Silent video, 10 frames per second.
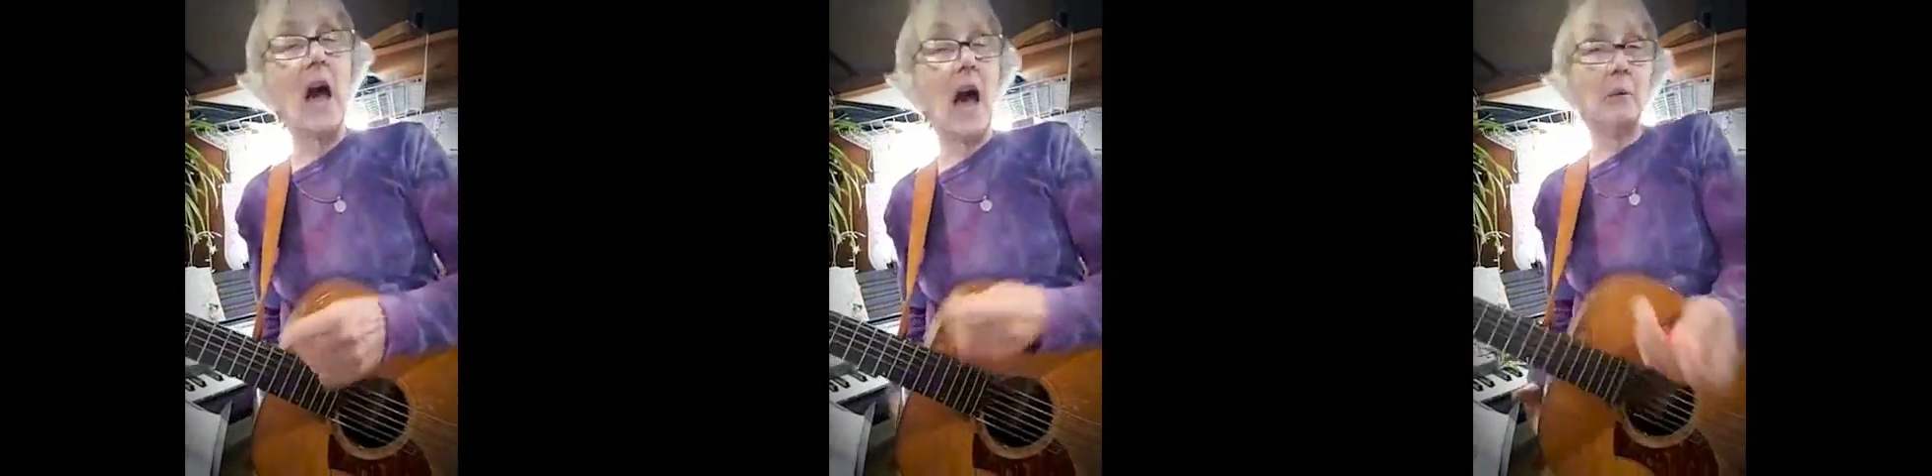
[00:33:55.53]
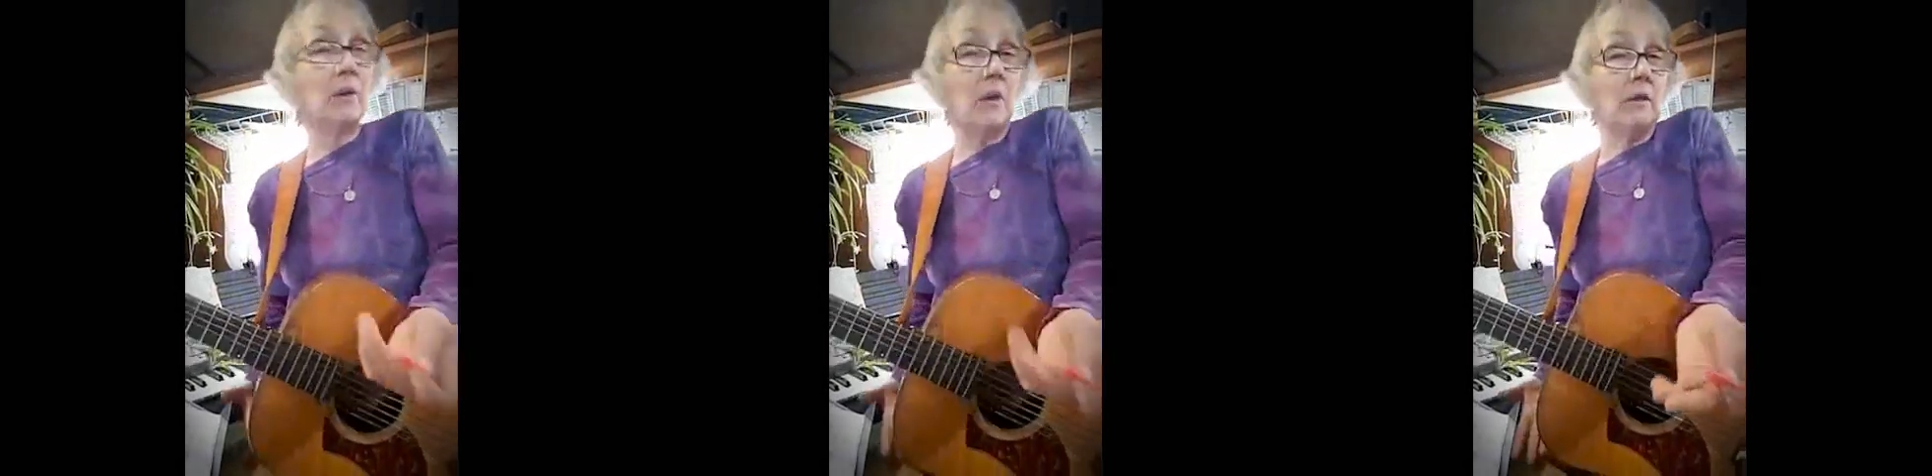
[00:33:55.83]

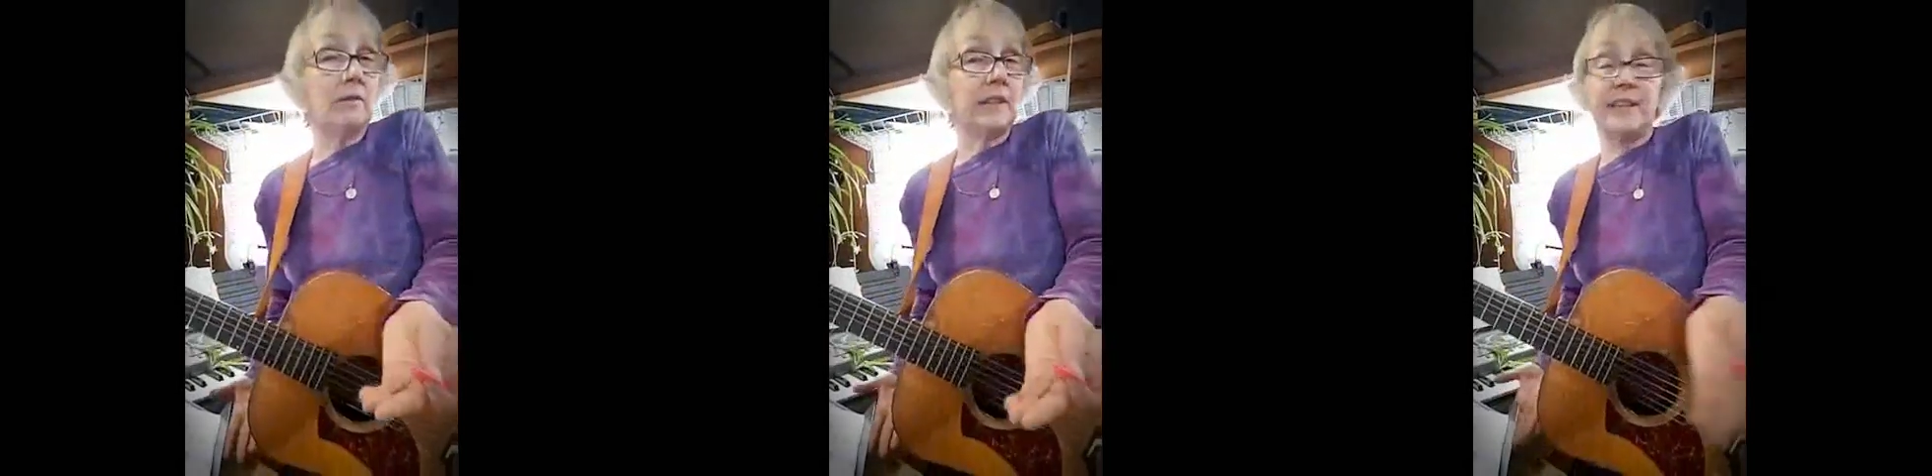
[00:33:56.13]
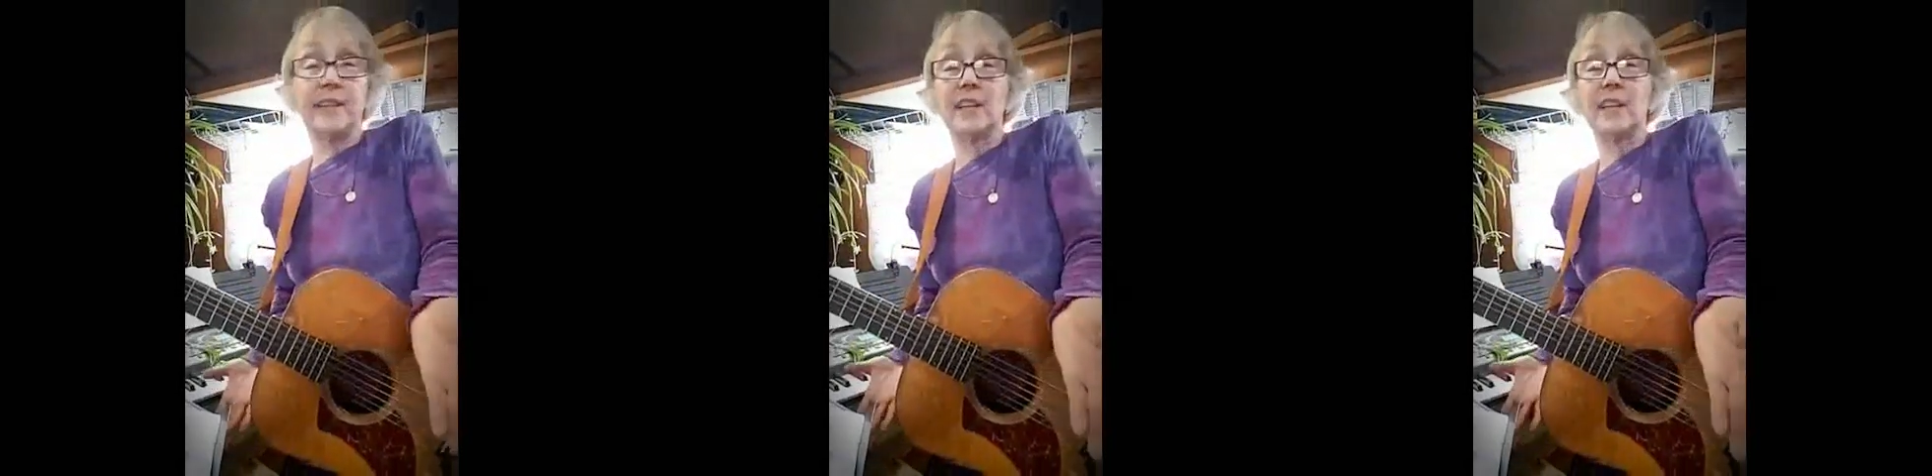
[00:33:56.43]
I would love to
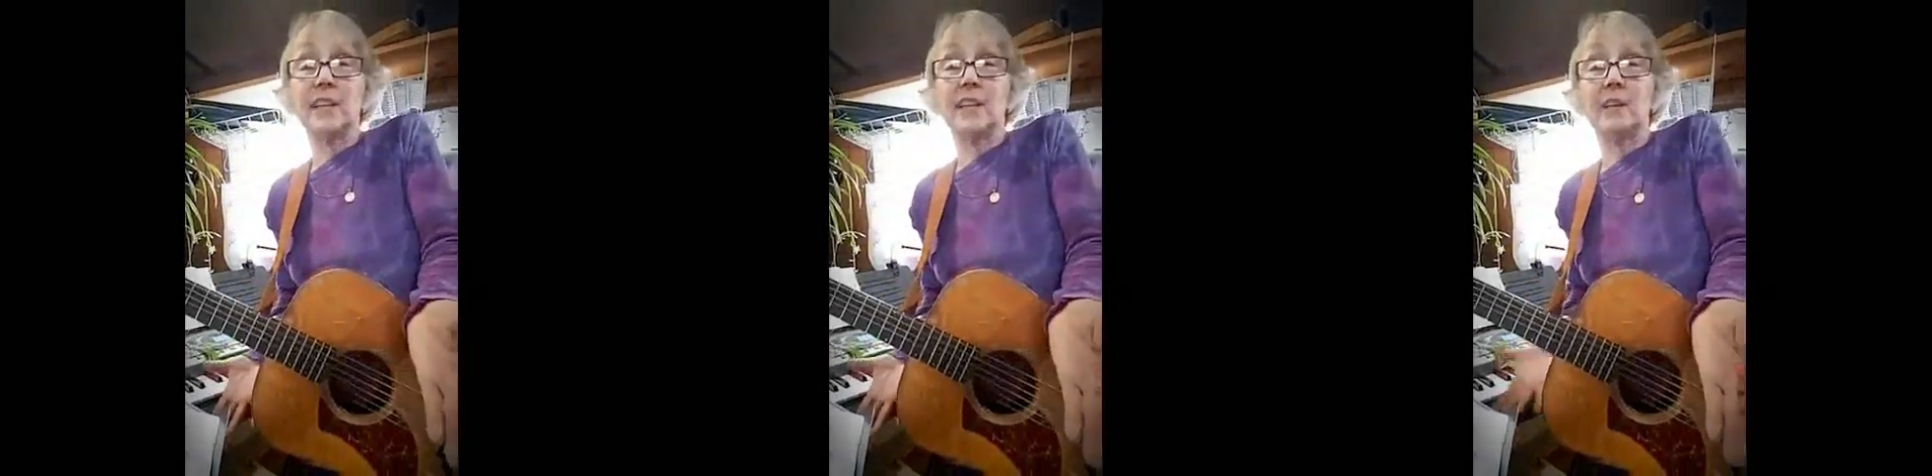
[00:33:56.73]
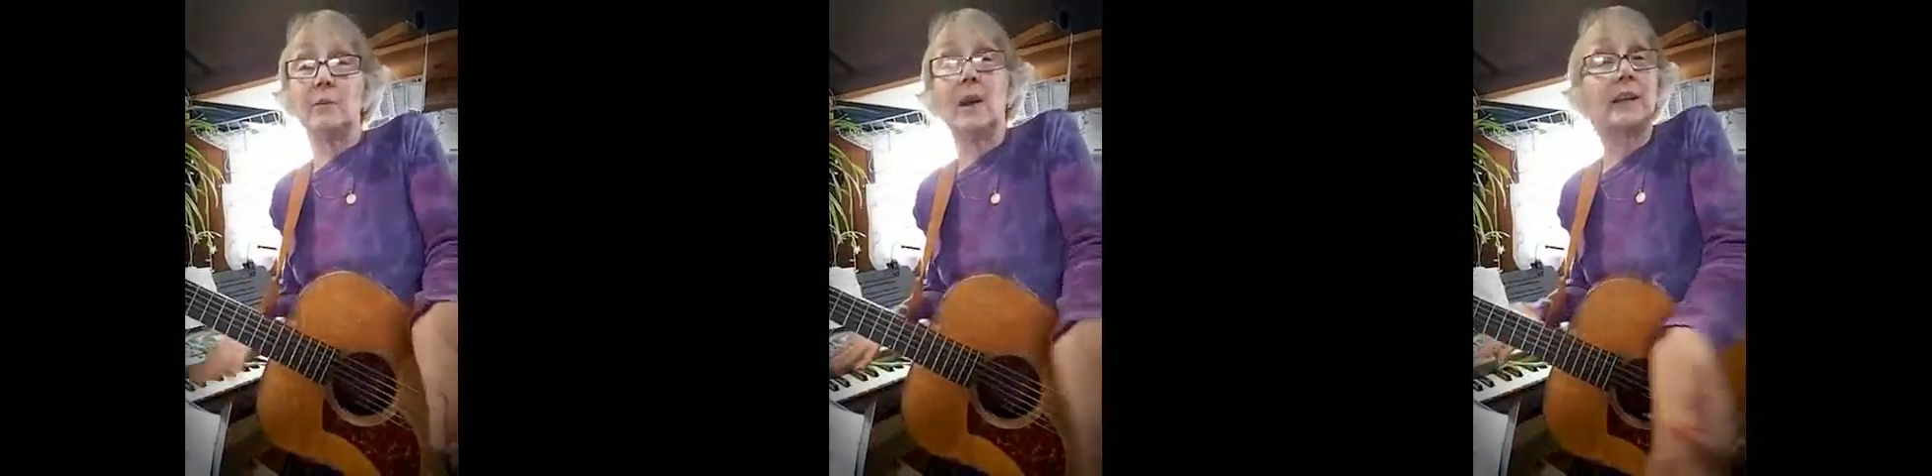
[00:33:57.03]
hear
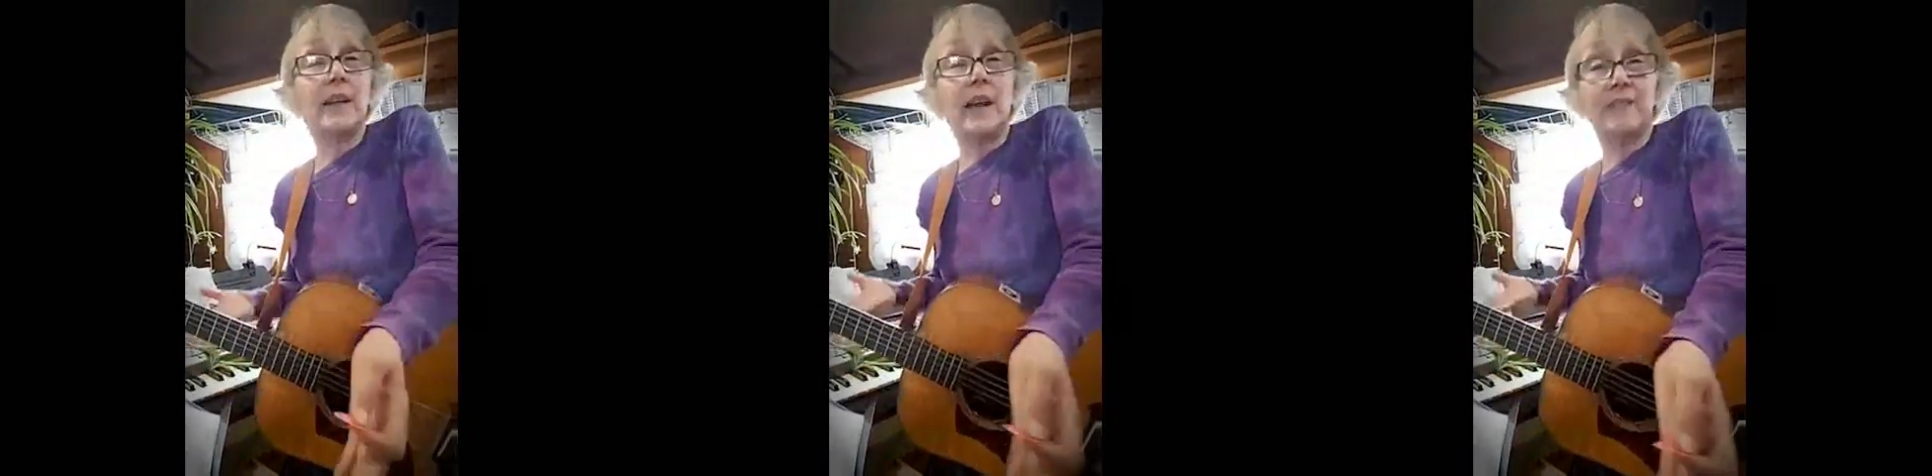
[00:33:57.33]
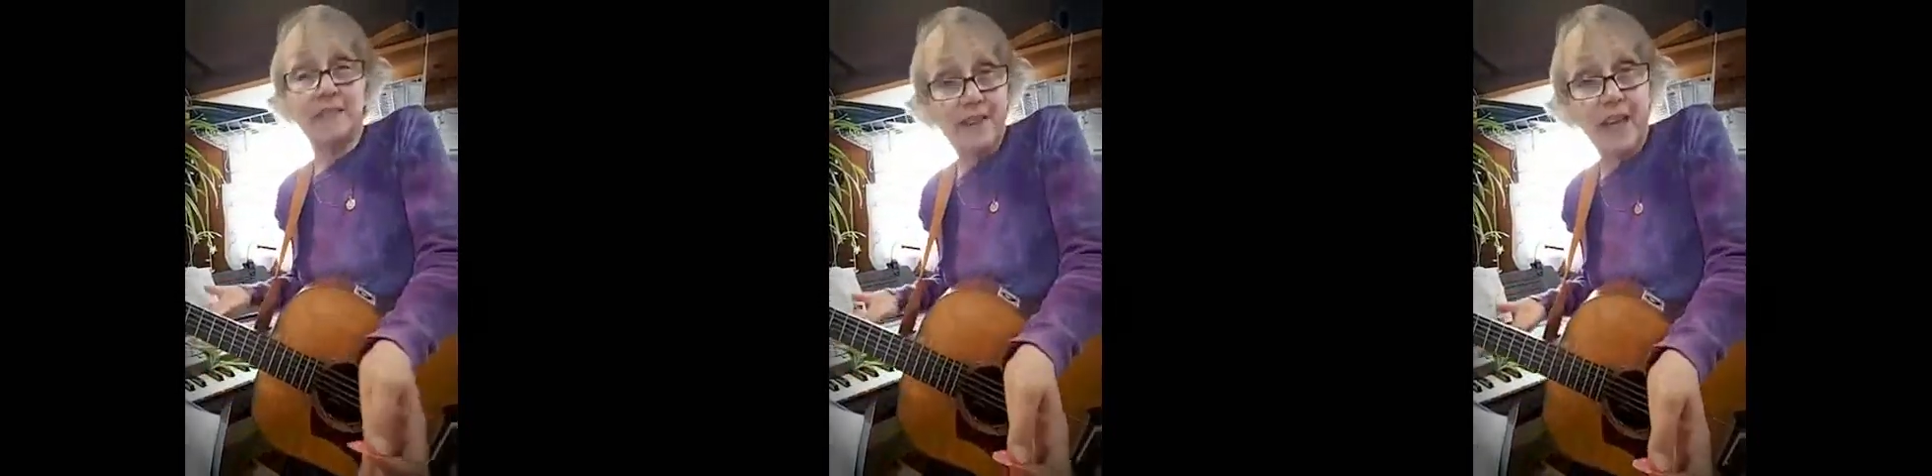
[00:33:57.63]
what you
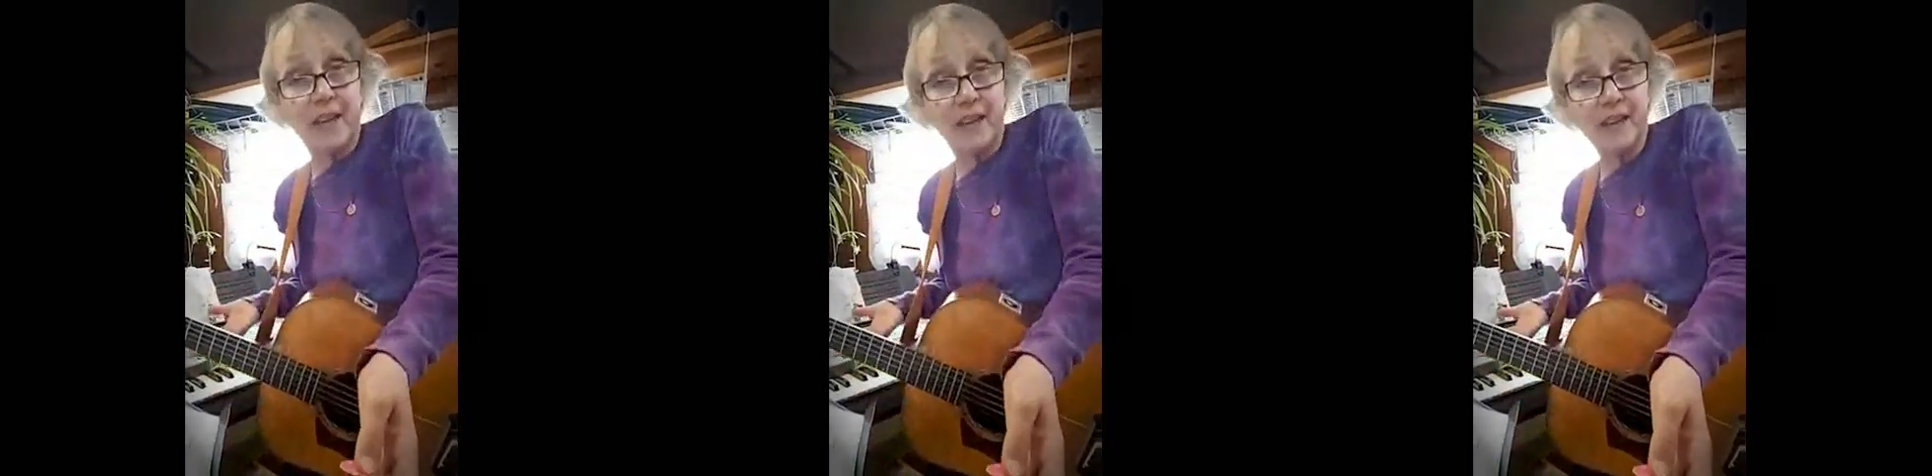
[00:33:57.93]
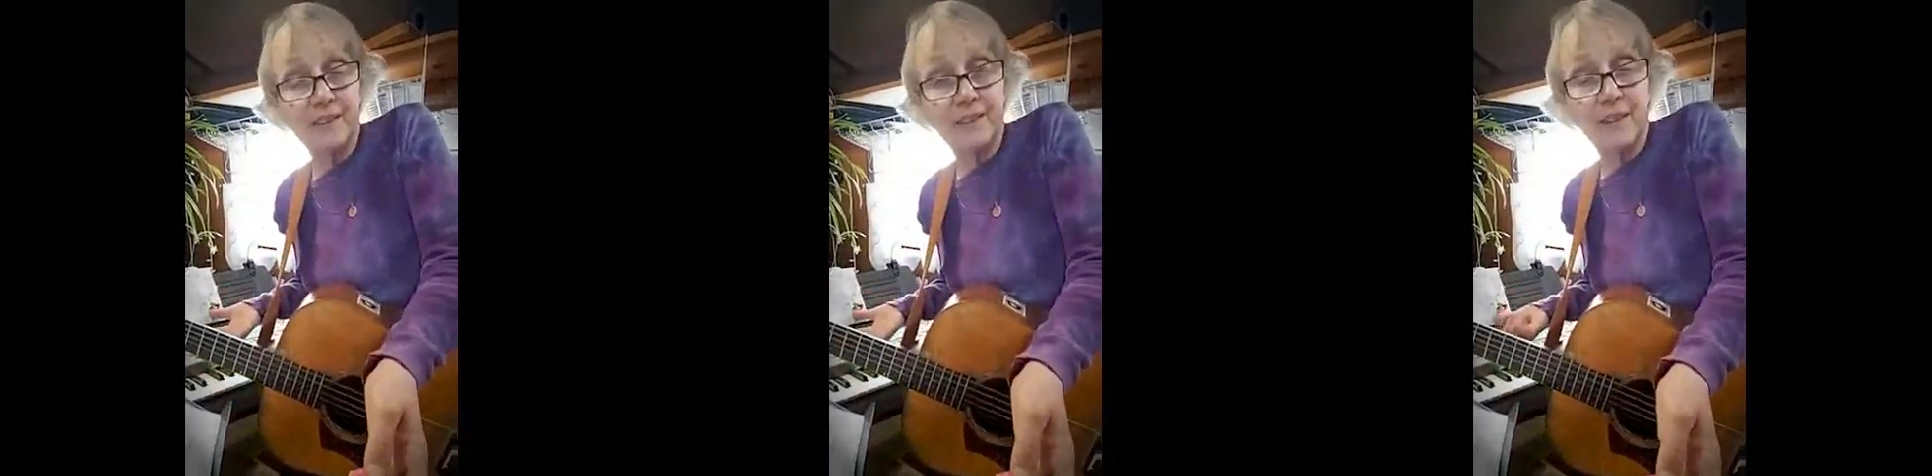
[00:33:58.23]
have to say.